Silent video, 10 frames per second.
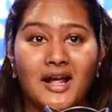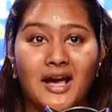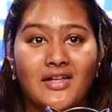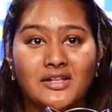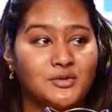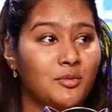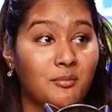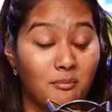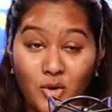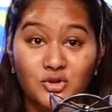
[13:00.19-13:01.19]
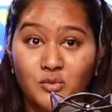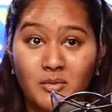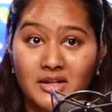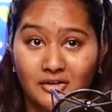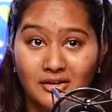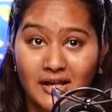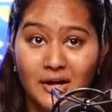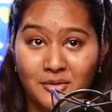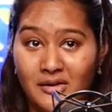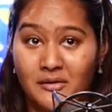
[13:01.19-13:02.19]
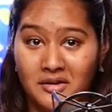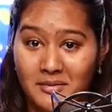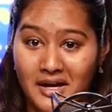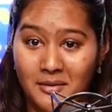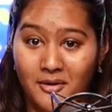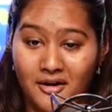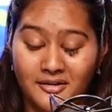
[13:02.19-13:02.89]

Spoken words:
and that's what most women look like without any makeup on.